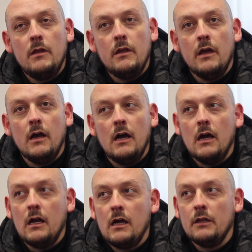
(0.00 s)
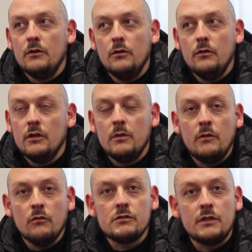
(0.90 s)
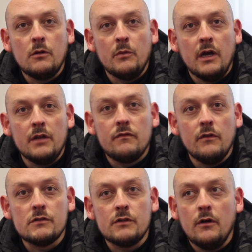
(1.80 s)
Yeah, I kind of knew that they'd be rusty coming out in the first